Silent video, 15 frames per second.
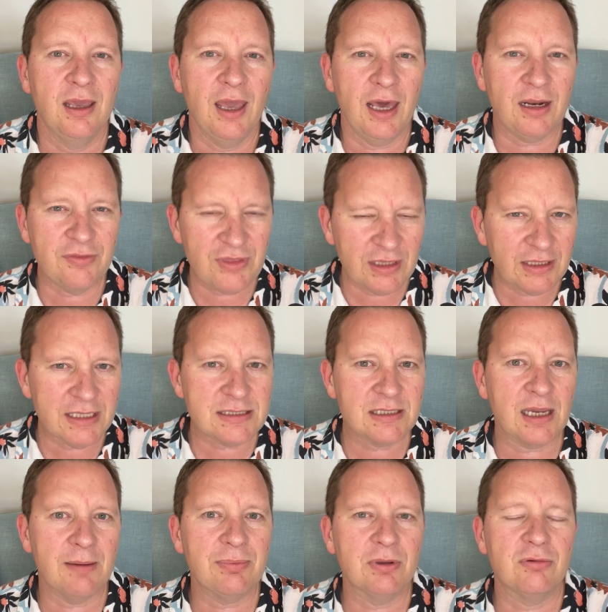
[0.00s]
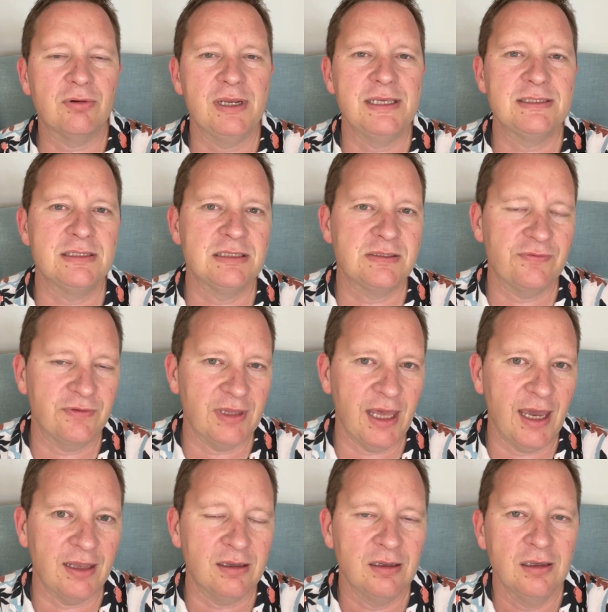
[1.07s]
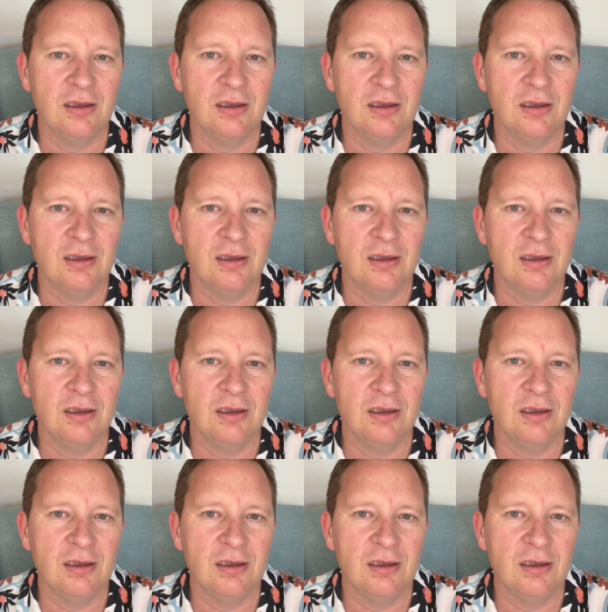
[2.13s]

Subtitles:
and I think there's a couple of reasons for that.